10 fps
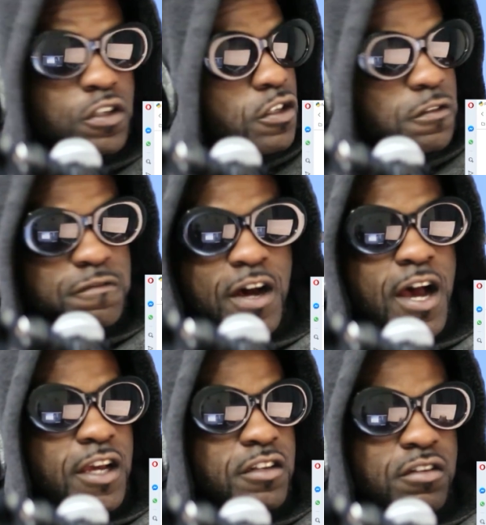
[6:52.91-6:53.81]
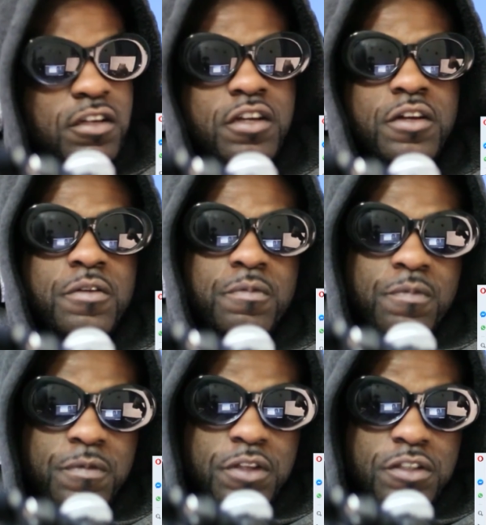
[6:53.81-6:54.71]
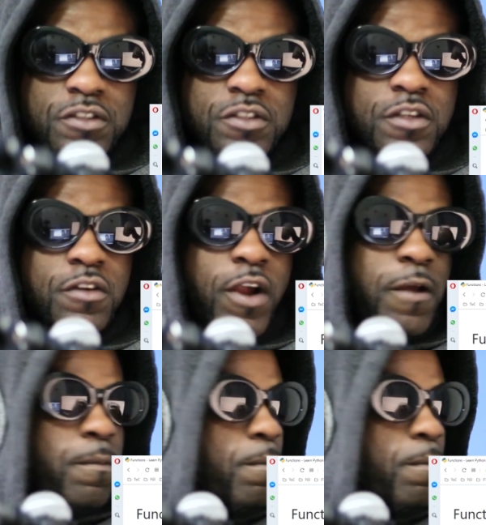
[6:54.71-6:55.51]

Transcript: Define this, right?